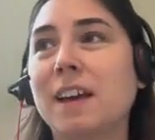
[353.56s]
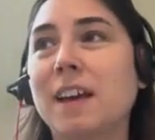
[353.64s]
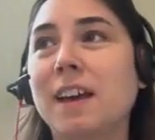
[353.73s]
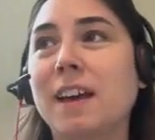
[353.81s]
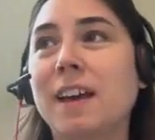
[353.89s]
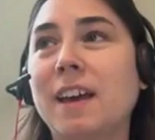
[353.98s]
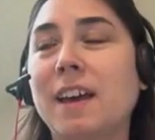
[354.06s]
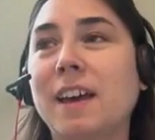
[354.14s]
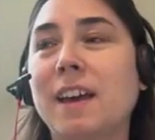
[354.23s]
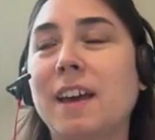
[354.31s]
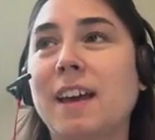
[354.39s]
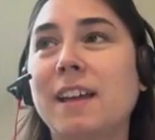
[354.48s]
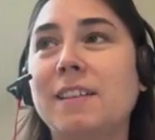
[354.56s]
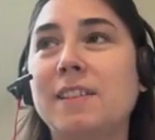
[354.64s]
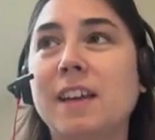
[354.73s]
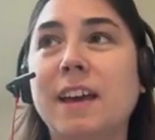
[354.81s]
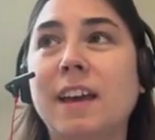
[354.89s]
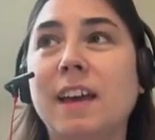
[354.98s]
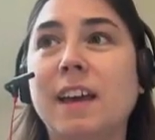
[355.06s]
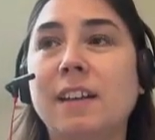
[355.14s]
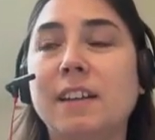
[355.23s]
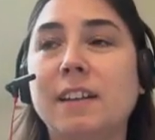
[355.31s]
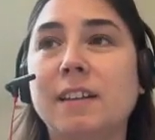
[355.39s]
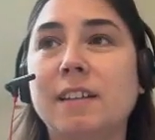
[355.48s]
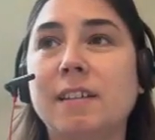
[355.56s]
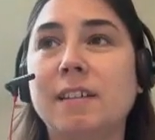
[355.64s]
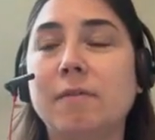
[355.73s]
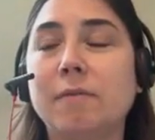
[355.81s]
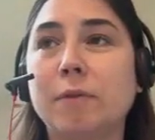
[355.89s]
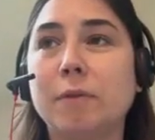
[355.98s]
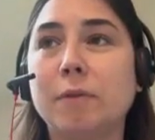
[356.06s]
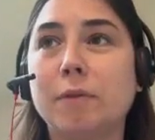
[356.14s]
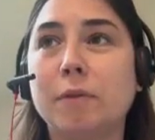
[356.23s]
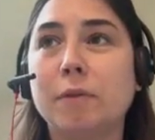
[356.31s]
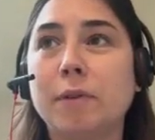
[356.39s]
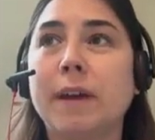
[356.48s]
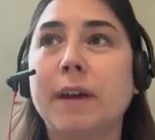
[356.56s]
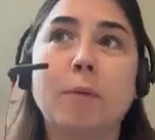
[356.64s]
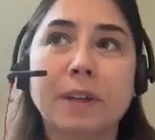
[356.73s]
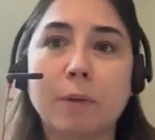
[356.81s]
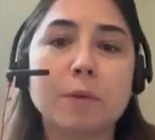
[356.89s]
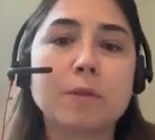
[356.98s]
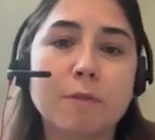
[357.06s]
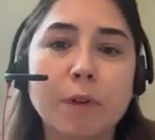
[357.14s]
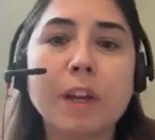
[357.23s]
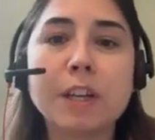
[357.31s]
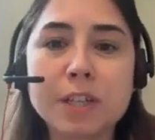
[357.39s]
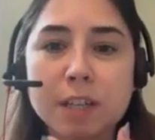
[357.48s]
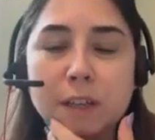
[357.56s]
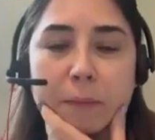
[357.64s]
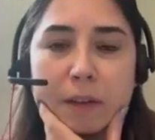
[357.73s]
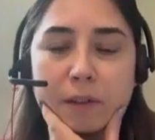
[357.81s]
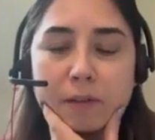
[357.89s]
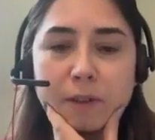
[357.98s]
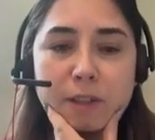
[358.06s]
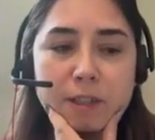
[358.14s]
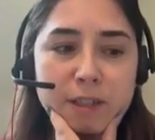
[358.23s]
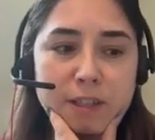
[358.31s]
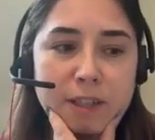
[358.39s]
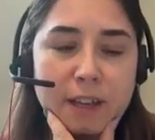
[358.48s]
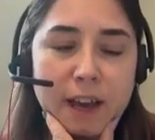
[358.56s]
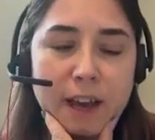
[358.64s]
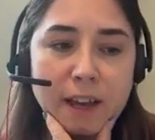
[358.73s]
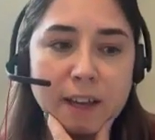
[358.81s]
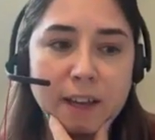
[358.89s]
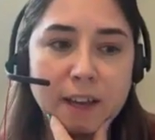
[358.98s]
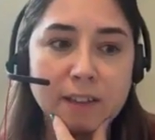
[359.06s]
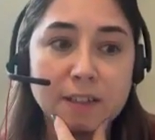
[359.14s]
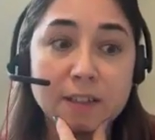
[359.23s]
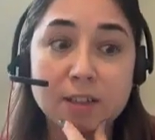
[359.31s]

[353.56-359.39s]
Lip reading: And then when I was finishing my university, I